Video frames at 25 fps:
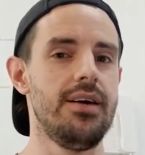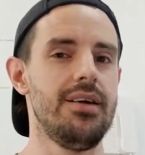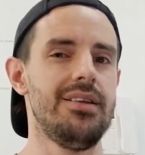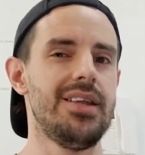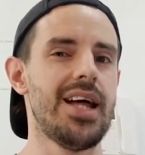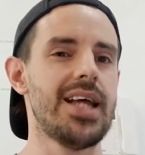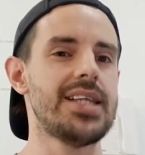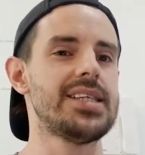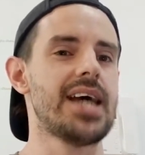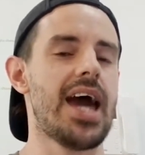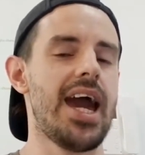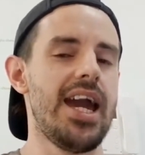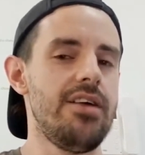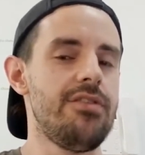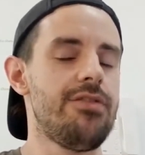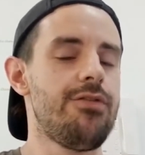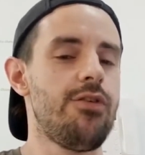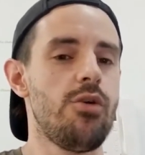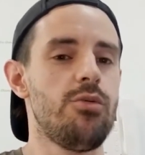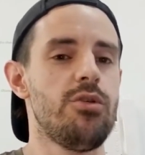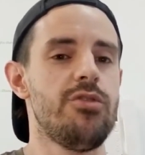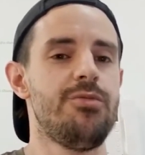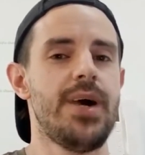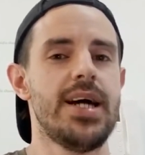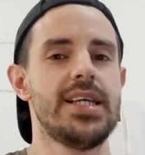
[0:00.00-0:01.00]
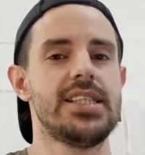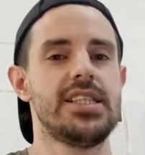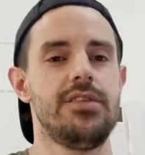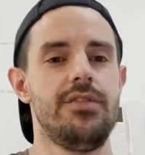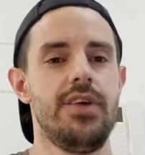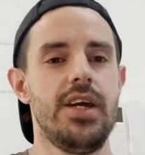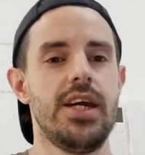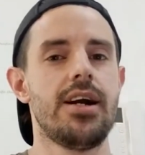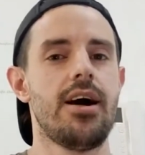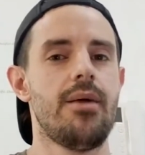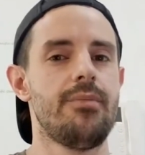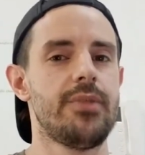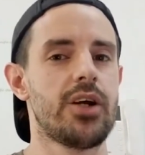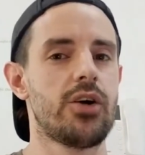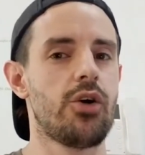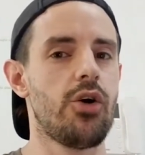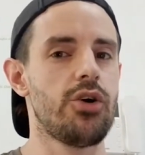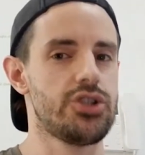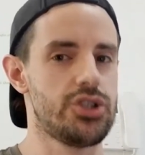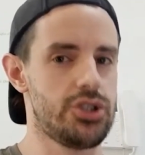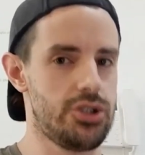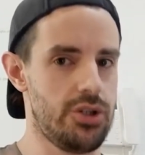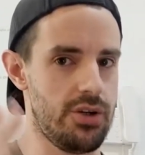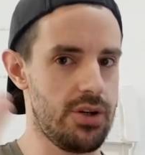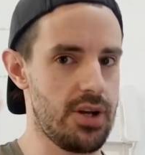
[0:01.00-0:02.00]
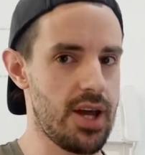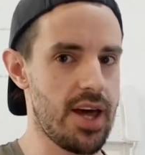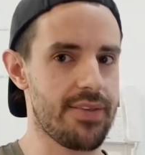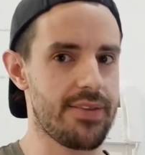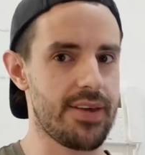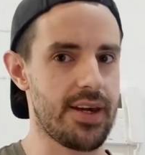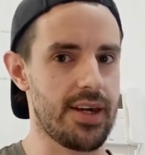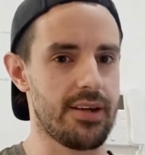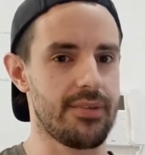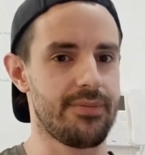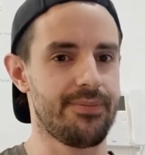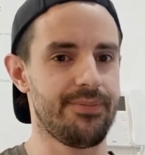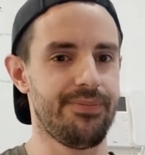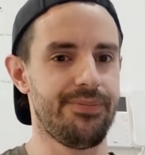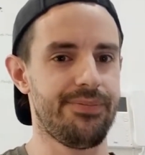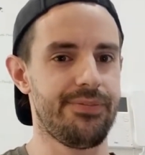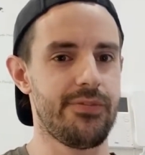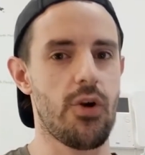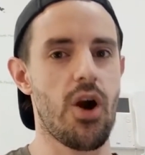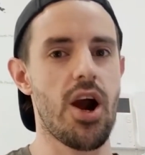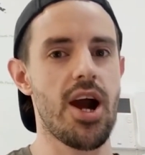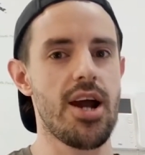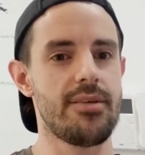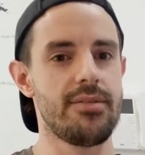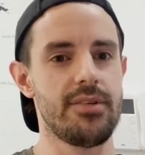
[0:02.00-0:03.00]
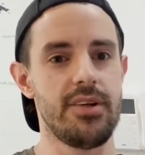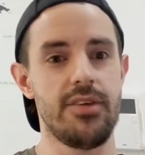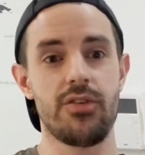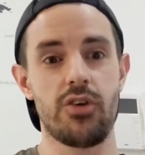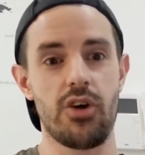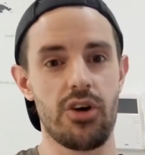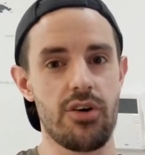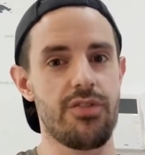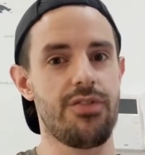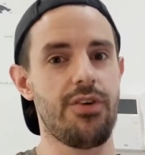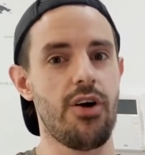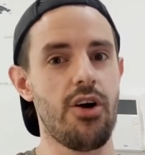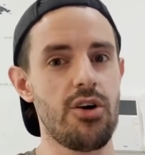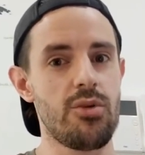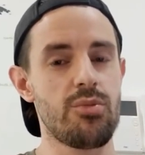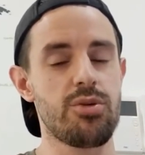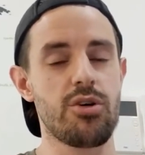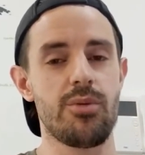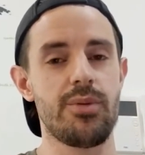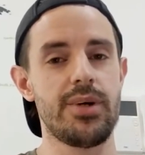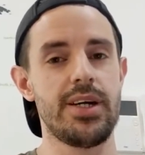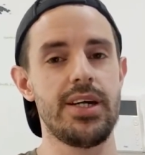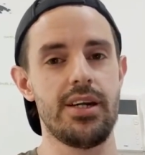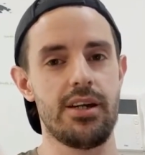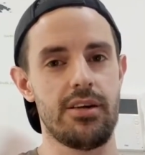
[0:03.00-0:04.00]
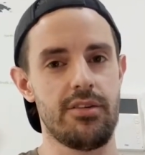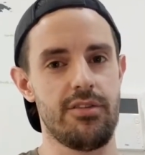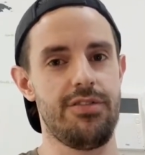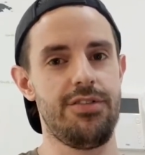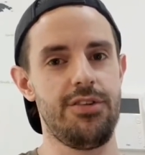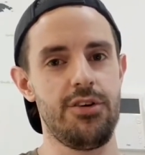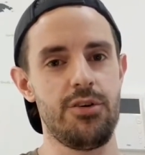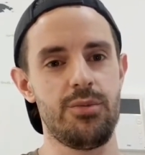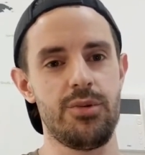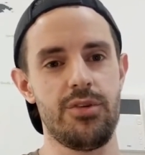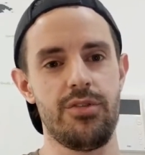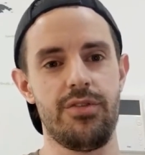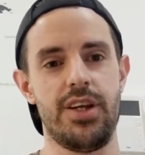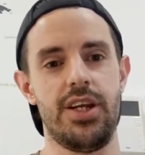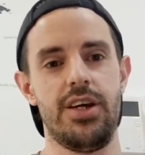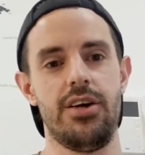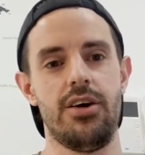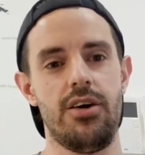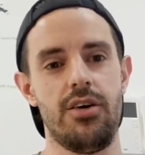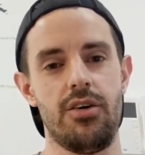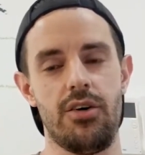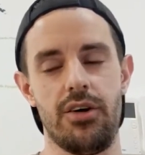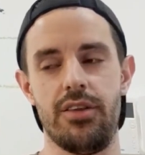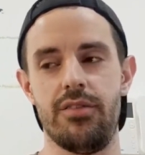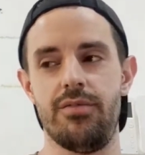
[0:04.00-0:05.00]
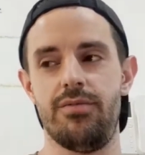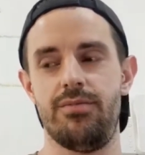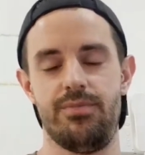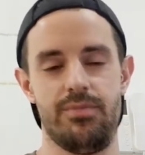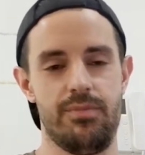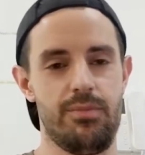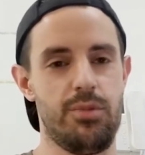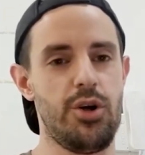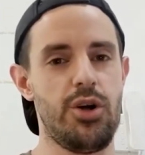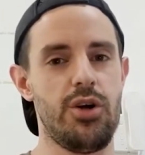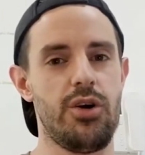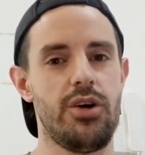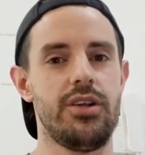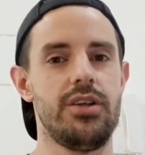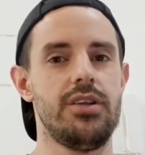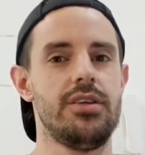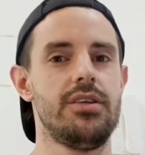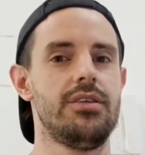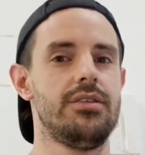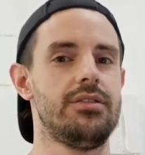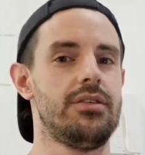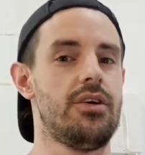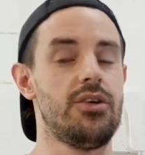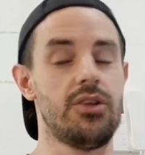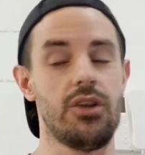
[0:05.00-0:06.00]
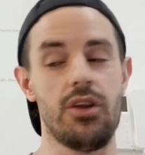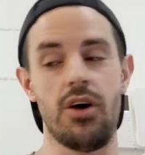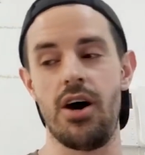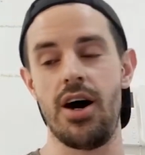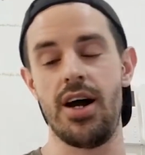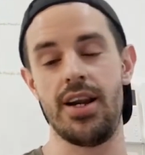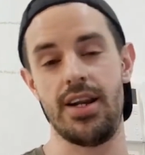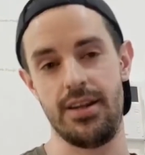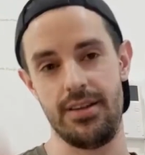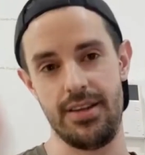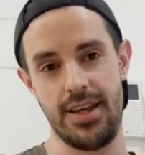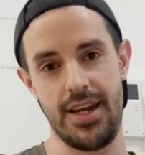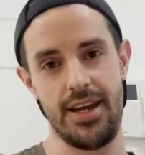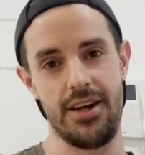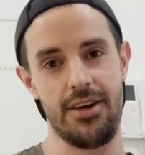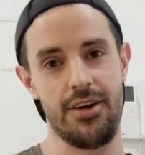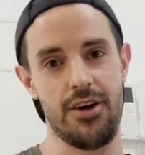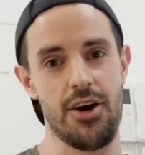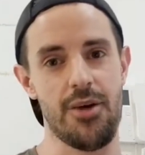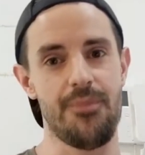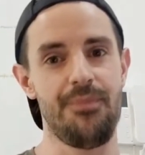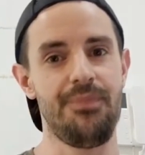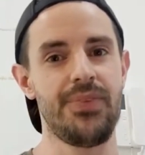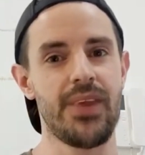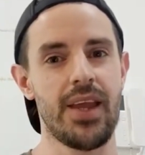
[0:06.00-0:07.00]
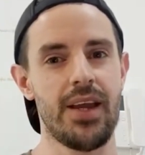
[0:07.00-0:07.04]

That's a form of passive income that costs you nothing, right? You've got a phone probably, you can film your video on the, put it on online and there you go.